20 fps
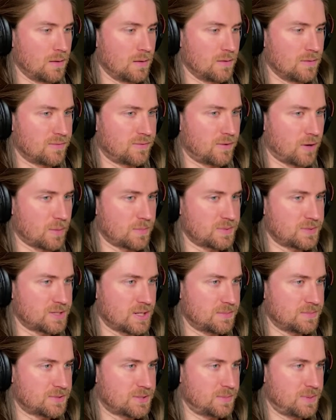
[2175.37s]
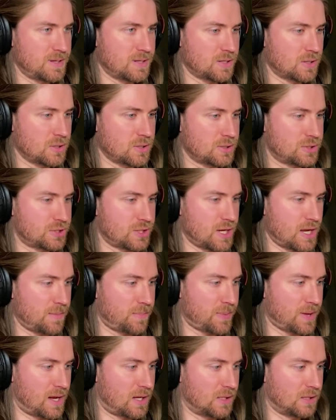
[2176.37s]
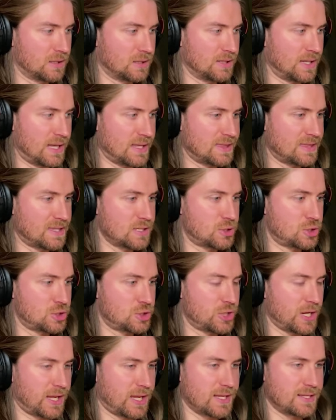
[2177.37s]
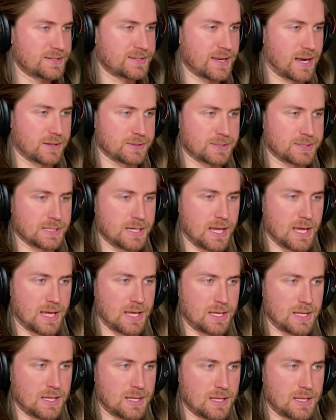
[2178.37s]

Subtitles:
Farm seems to be in good shape. I'll let the chickens out today.